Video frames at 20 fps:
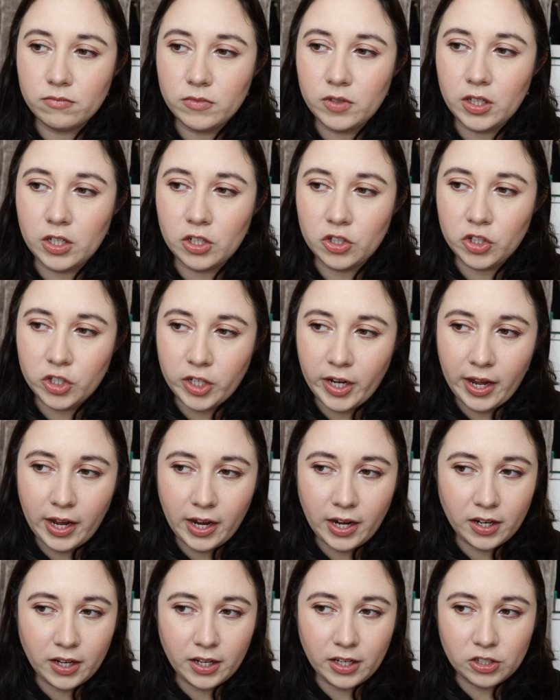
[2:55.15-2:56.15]
The
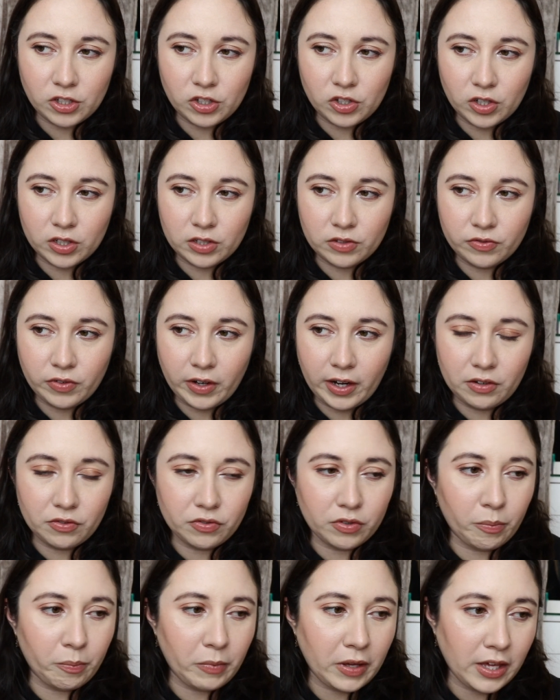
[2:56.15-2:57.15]
shade is just fine
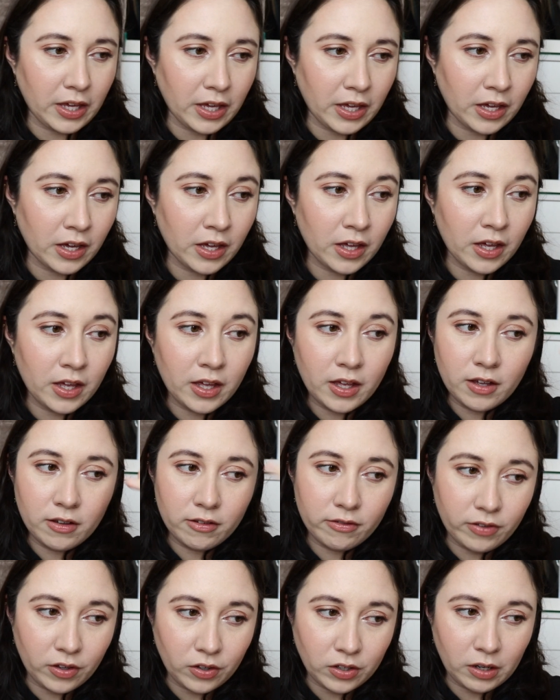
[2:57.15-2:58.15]
for me.
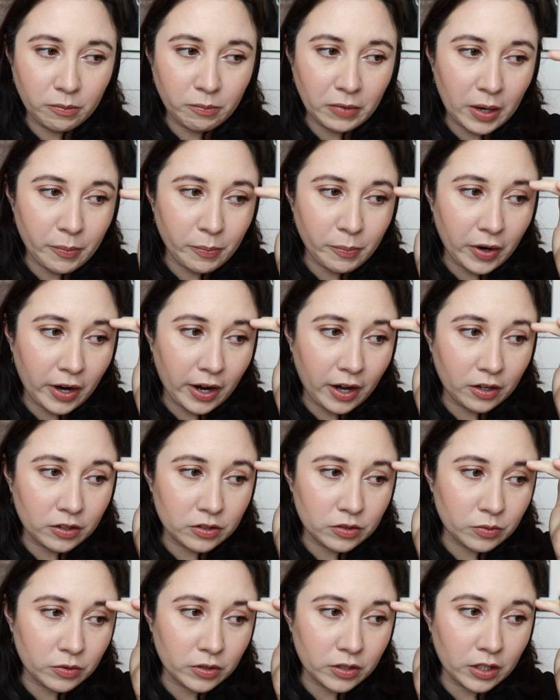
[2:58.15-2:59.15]
Filled in my
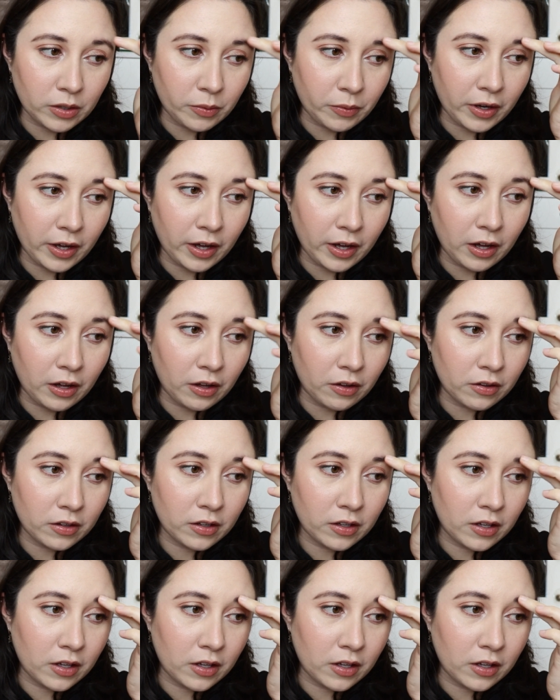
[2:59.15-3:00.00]
brows really well.